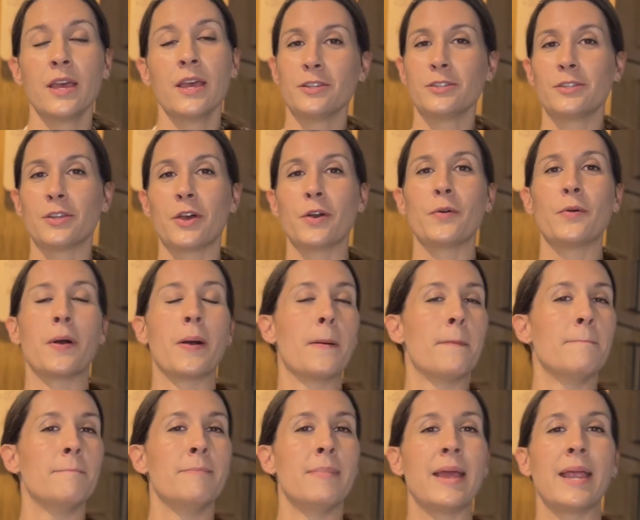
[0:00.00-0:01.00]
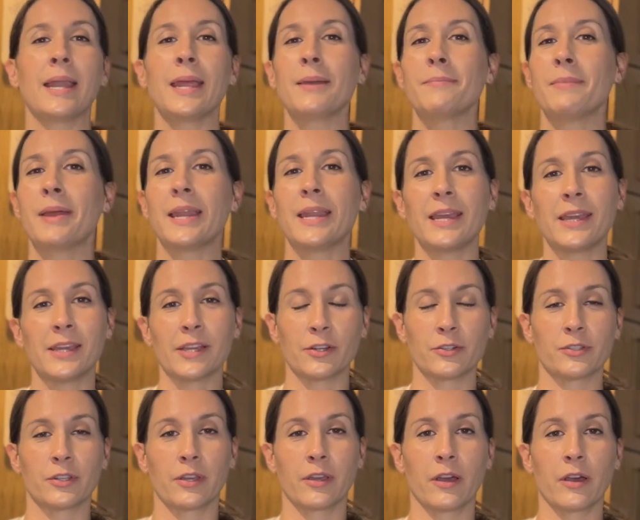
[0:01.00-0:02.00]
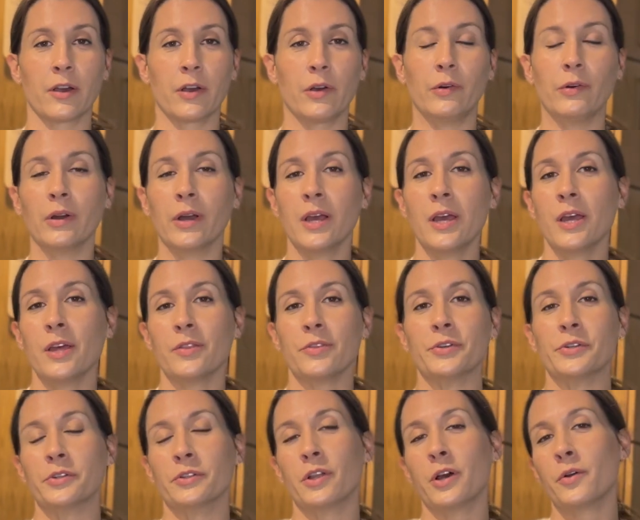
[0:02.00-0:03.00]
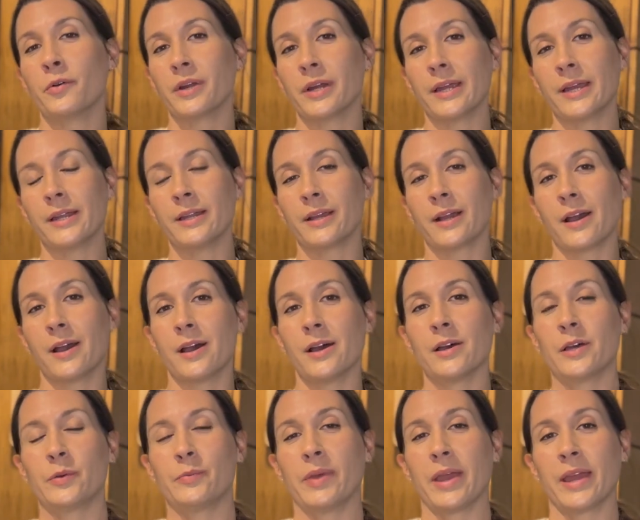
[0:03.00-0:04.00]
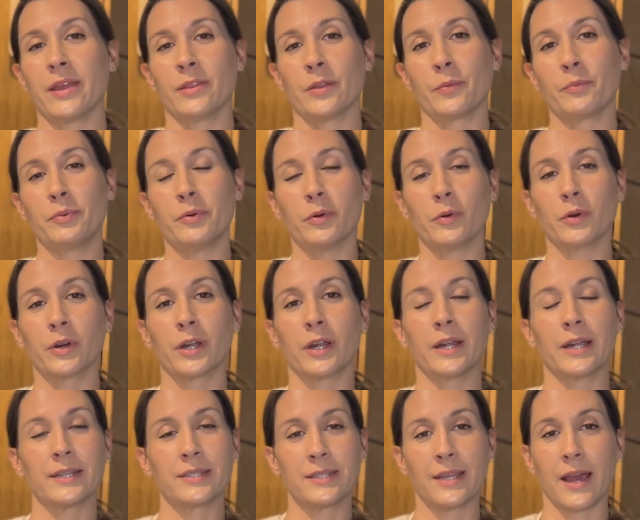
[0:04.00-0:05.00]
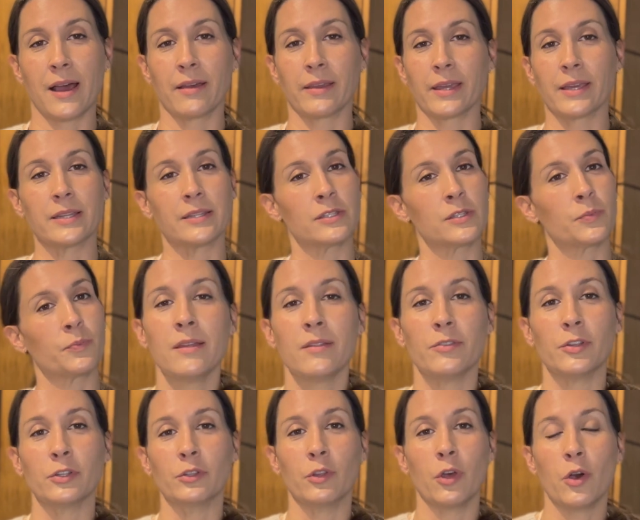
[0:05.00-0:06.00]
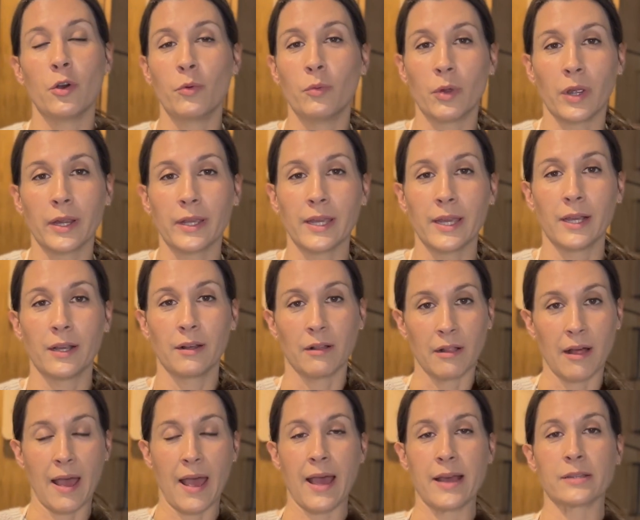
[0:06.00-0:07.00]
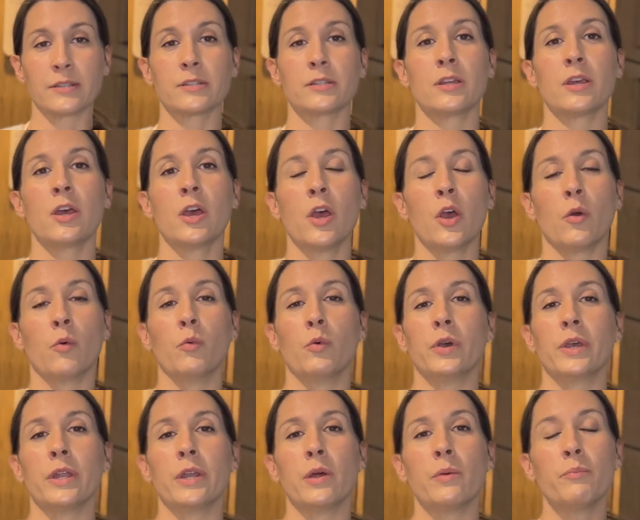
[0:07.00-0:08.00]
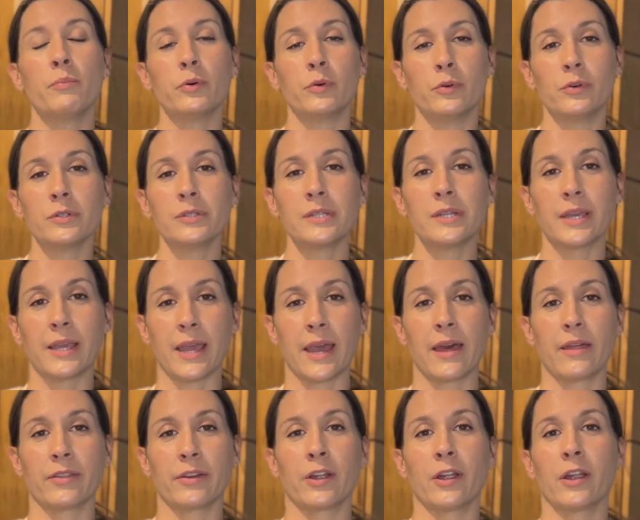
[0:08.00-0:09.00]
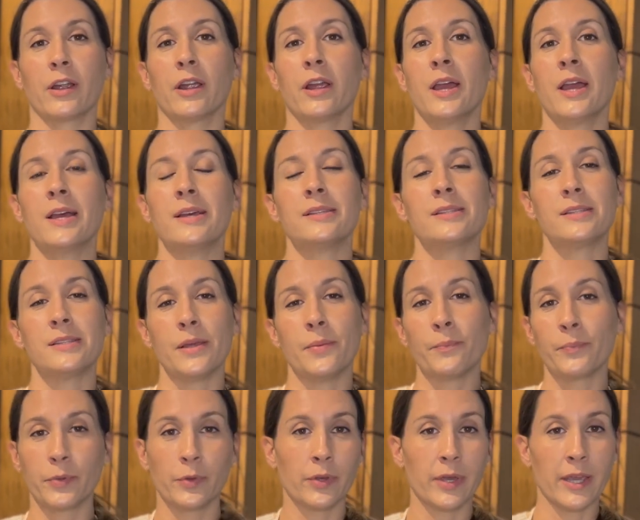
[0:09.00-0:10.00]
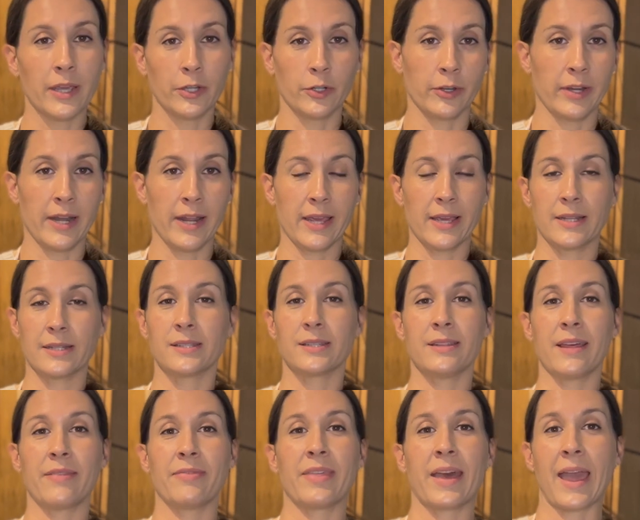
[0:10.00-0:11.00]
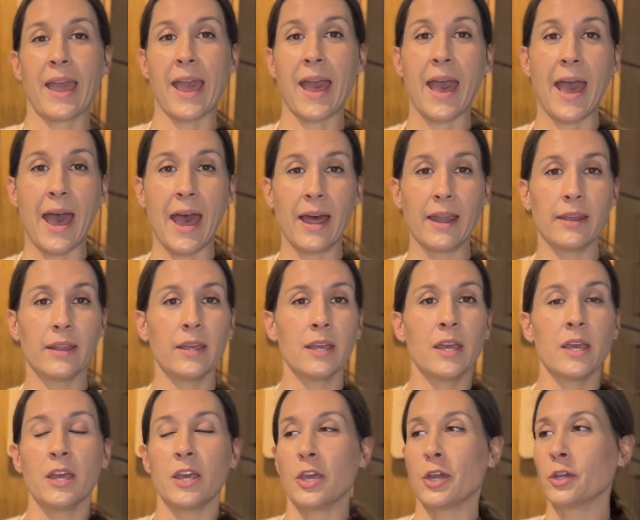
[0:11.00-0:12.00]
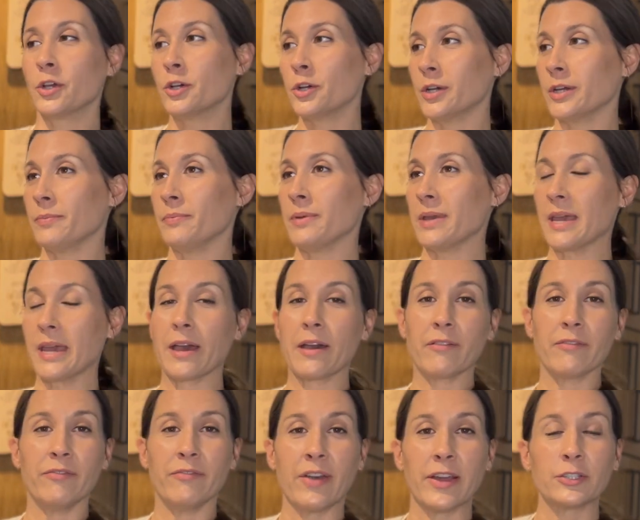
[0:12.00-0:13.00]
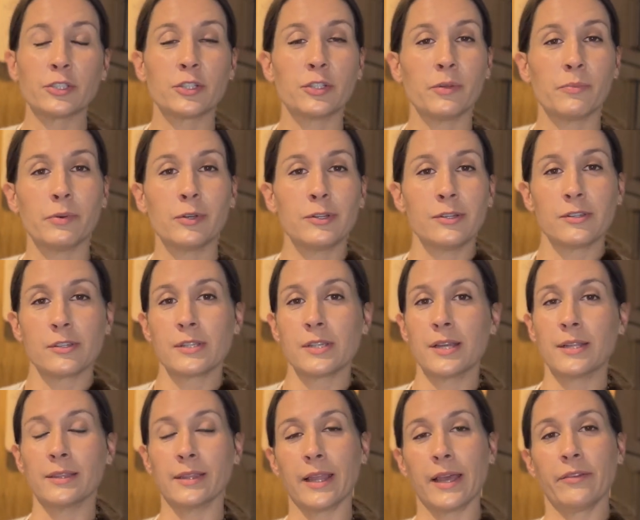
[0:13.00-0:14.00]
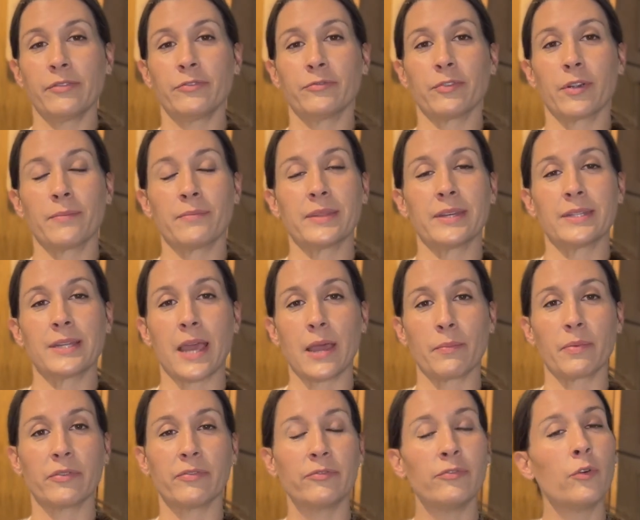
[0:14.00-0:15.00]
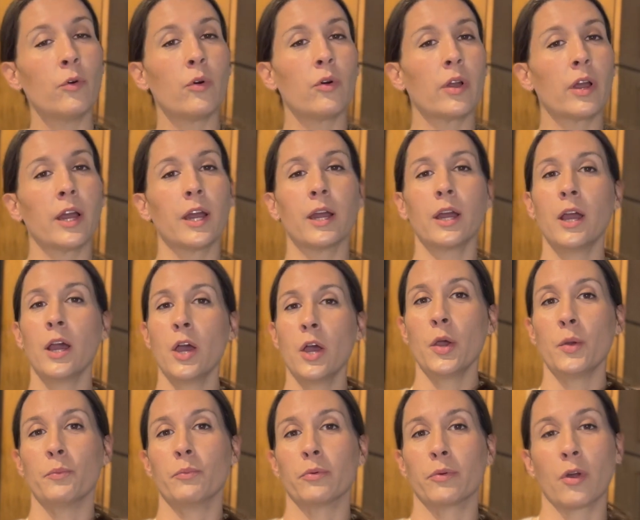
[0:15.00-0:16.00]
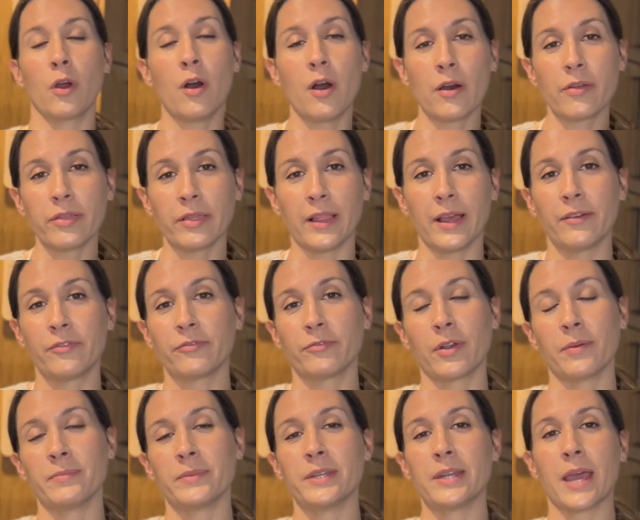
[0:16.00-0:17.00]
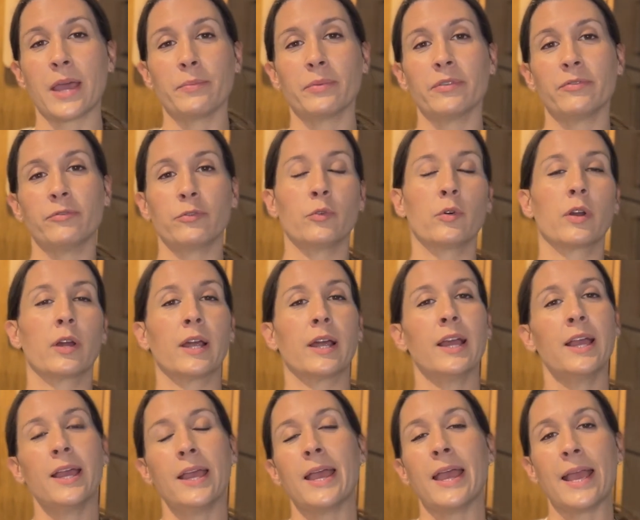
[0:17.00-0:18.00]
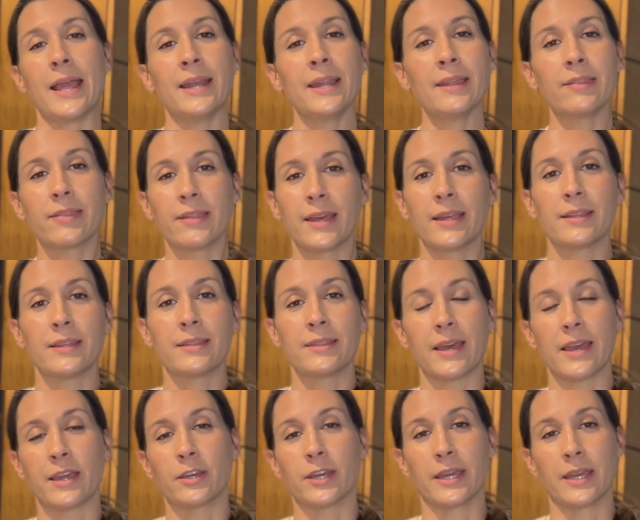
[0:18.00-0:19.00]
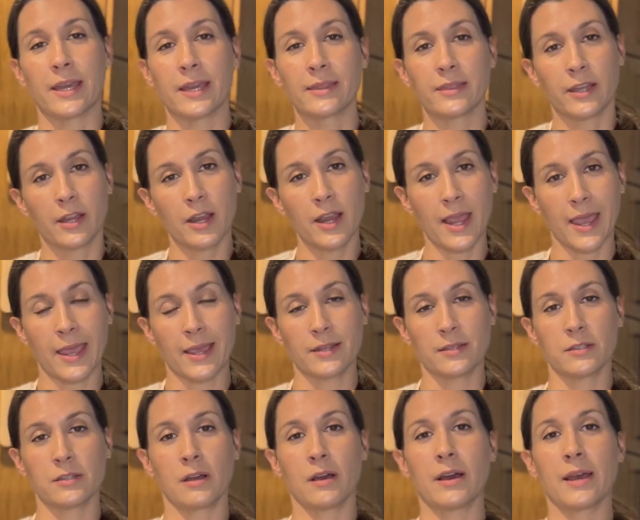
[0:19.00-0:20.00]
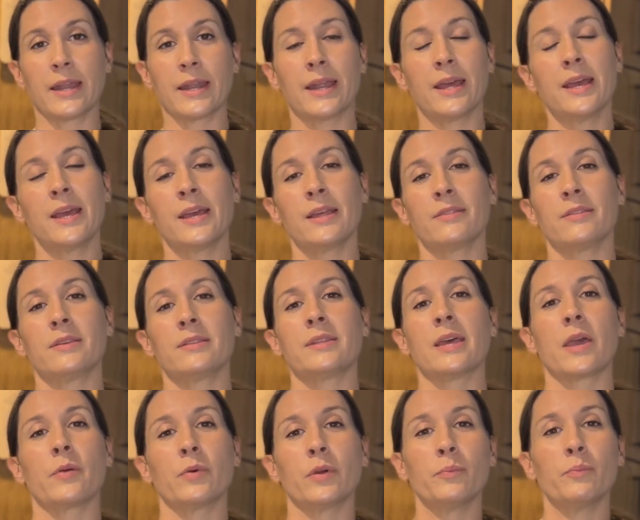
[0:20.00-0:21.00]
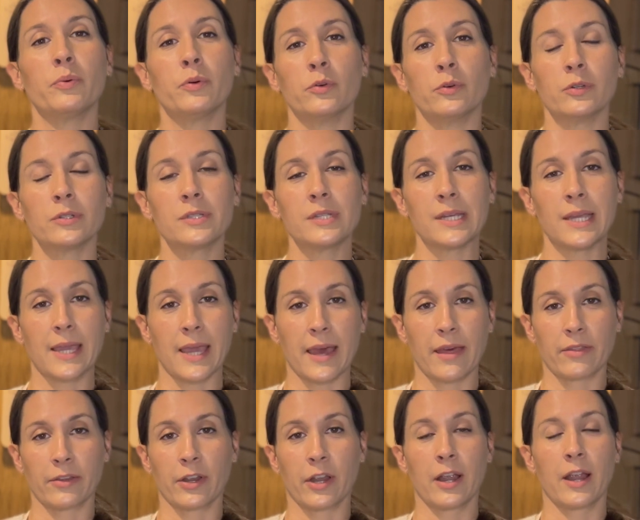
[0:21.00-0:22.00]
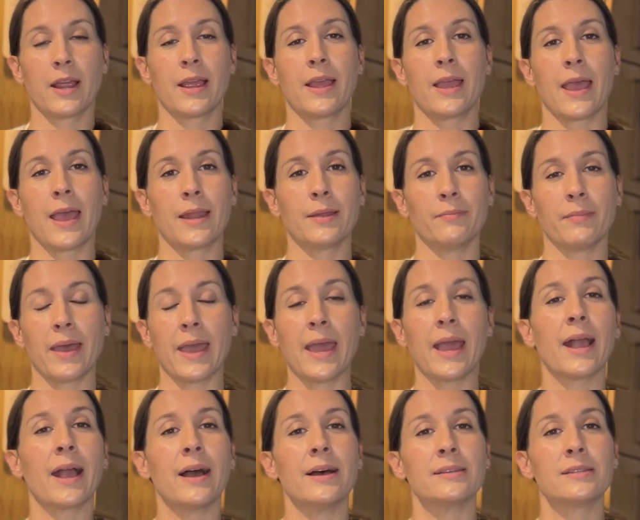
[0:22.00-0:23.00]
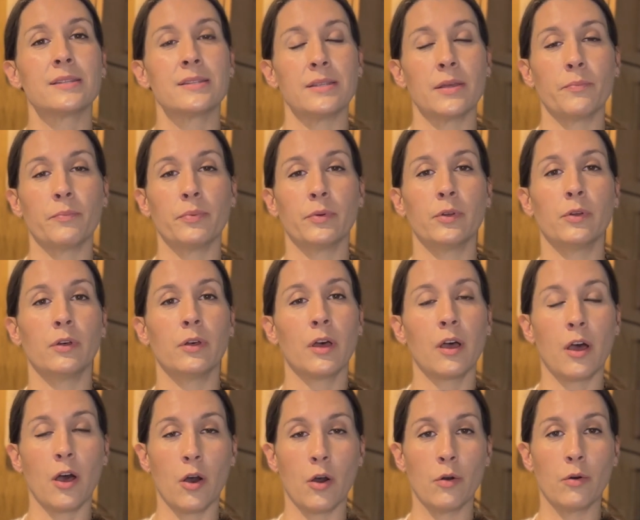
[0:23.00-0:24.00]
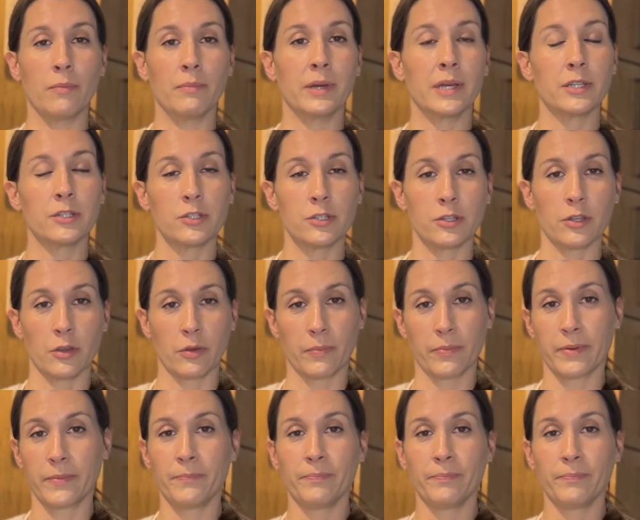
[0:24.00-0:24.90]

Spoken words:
So many, many years ago, the lower income and the poor Italians, the low working class, would pull together simple ingredients that they had. It could be vegetables left from the day before, broth left from the day before, anything that they could get their hands on that they would pull together and make a simple home soup.